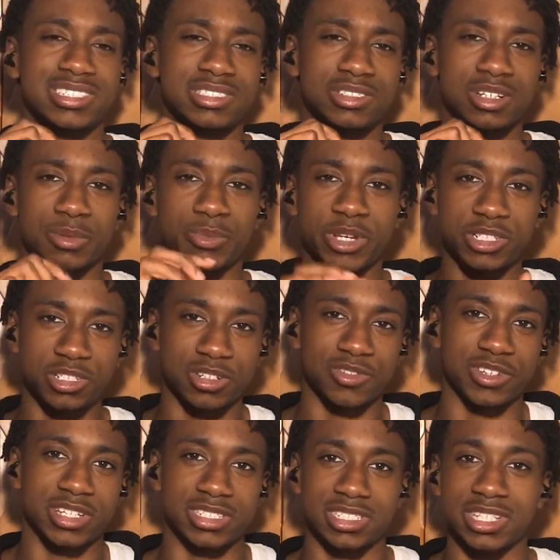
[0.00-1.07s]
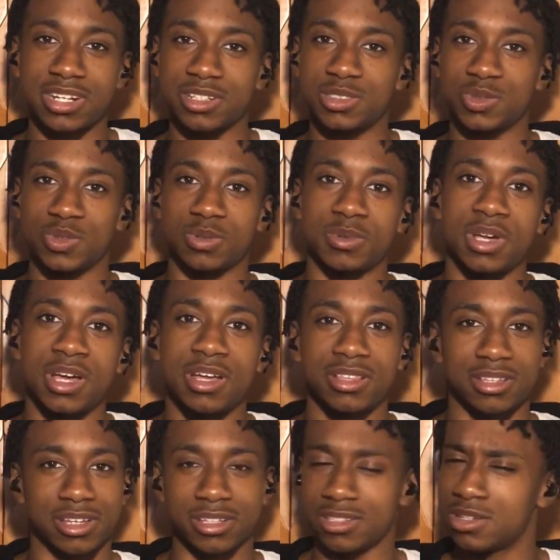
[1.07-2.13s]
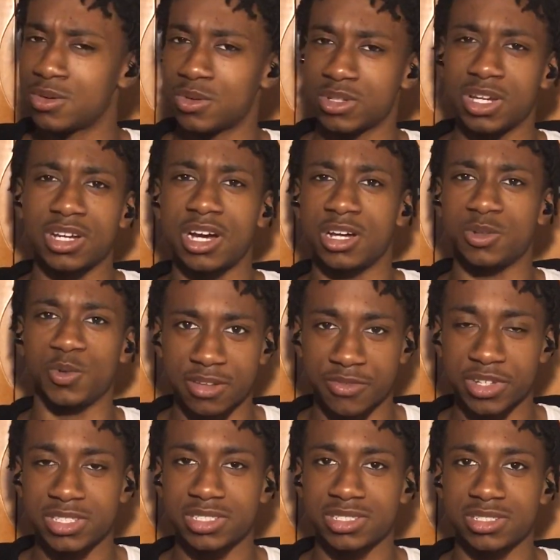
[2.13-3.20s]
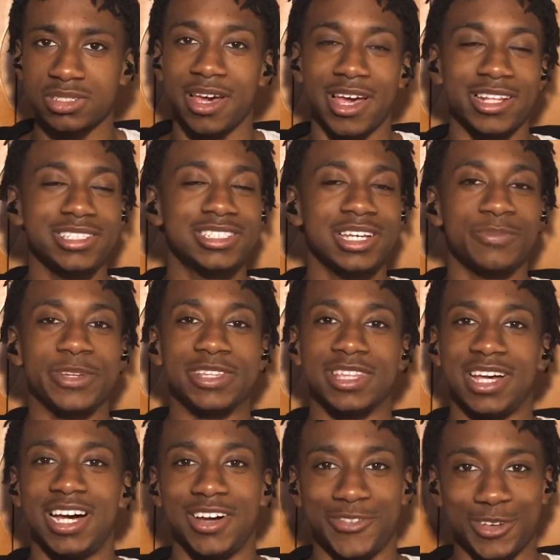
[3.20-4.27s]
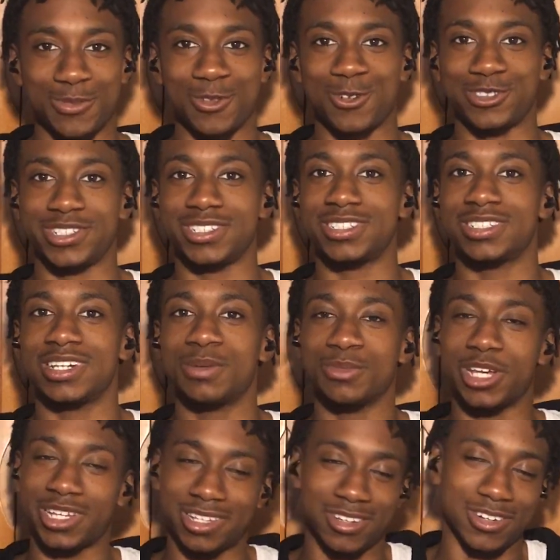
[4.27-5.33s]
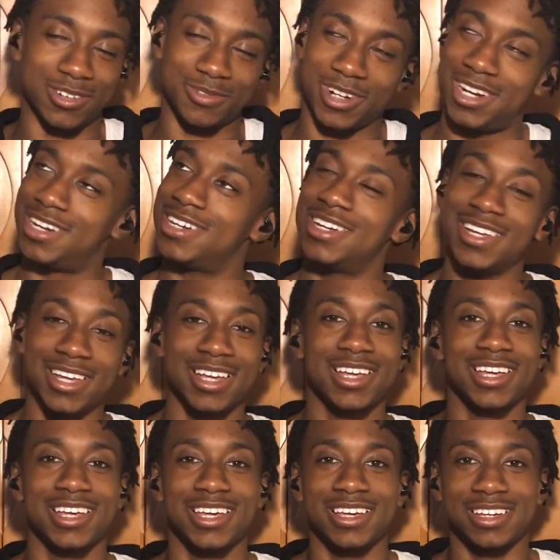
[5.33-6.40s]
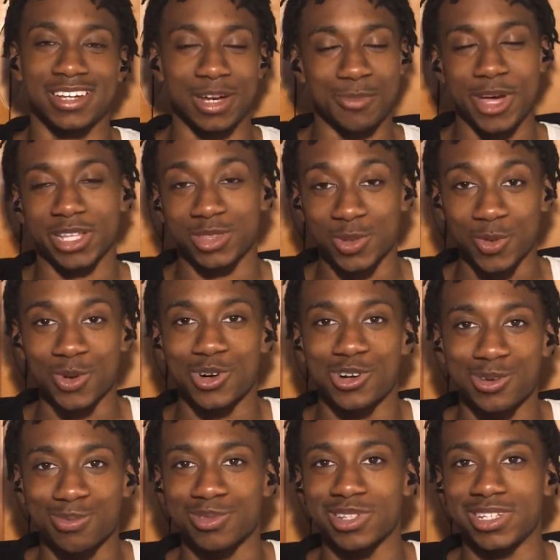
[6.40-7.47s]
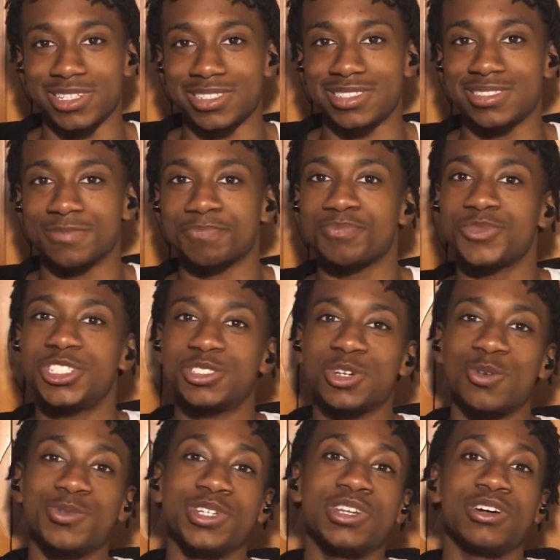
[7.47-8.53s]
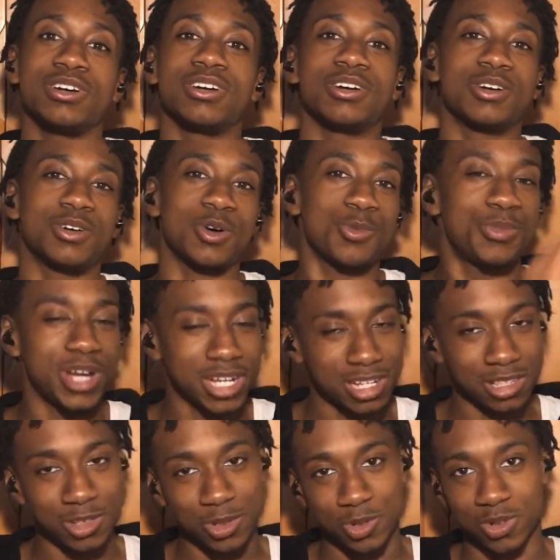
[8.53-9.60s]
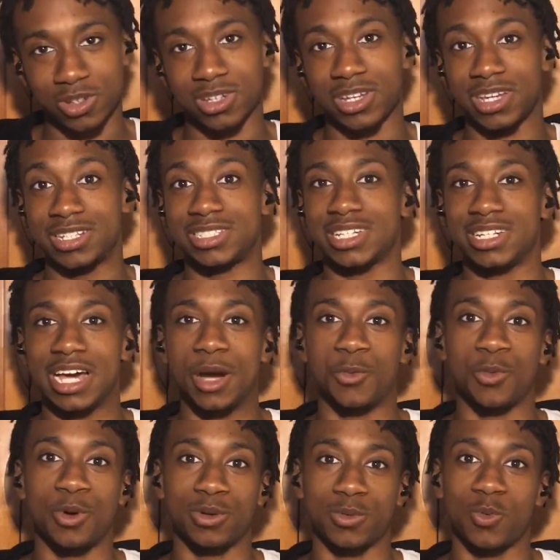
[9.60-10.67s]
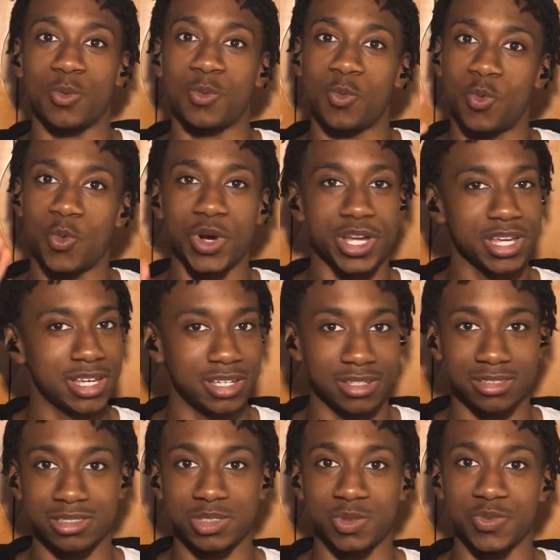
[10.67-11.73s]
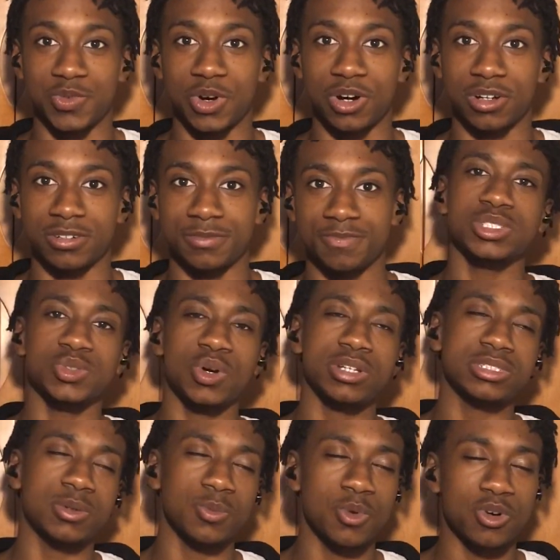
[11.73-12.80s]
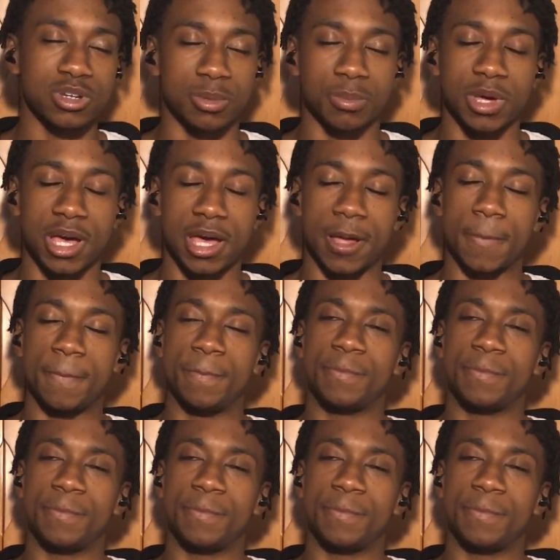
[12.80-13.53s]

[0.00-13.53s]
took a picture of it and sent it to him. Like, yo, y'all got a new fence? And he sent me laughing emojis. I'm like, yo, I'm at the wrong place. He told me to go back a little, and he said I walked way too far. So as I'm walking back,